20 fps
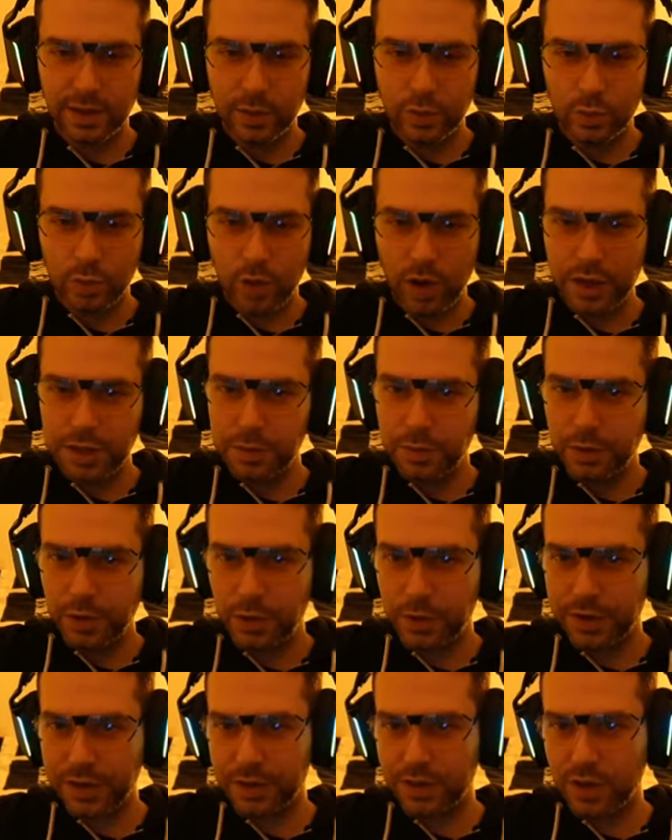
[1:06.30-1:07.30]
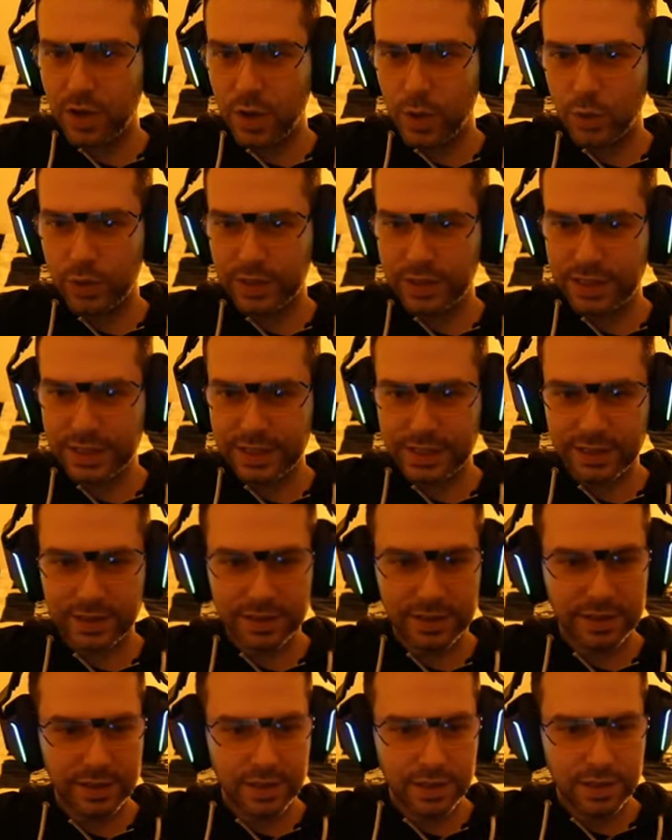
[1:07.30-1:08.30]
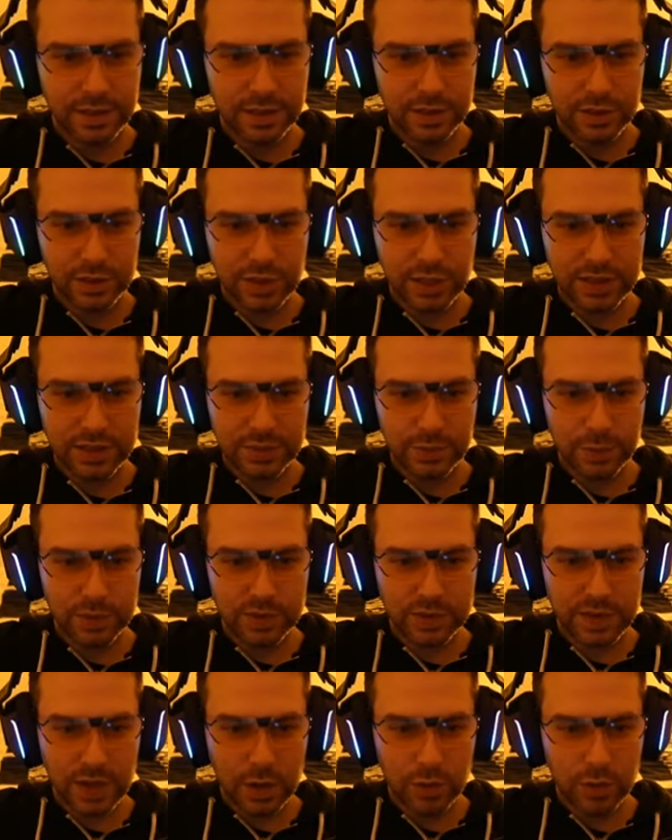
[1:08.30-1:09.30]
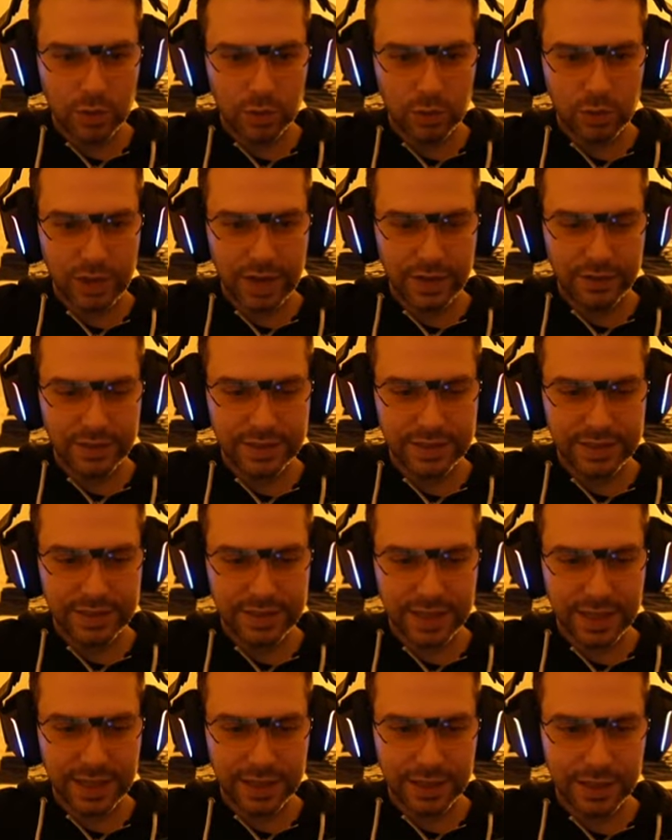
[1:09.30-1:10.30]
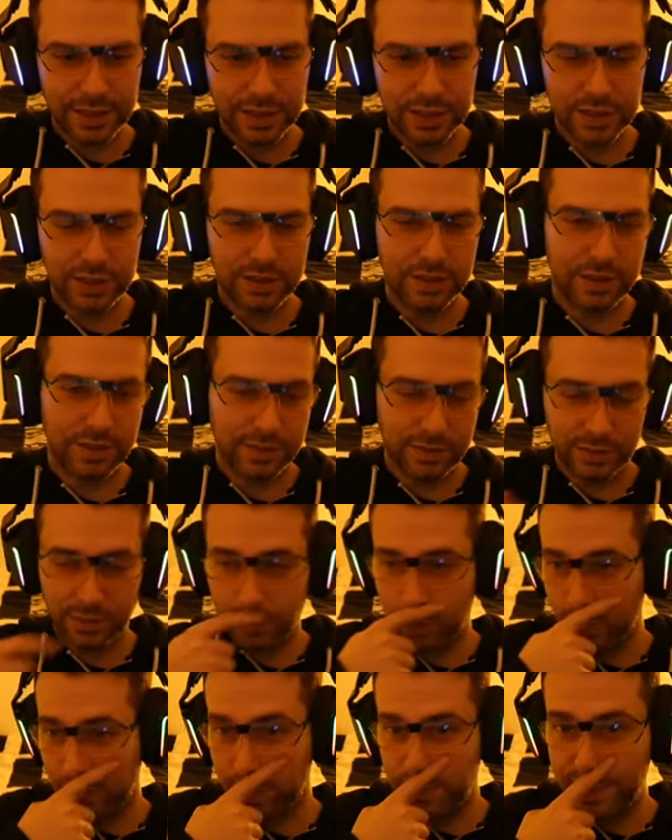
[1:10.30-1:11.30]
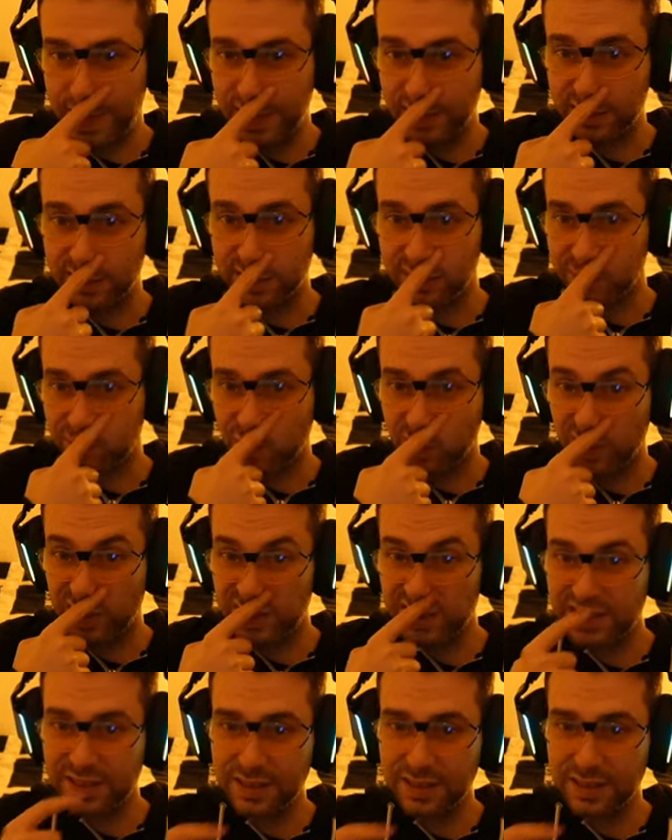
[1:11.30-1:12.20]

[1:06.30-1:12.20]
1.0 gear. Just for Sauron to have insane initiative for the Madness procs.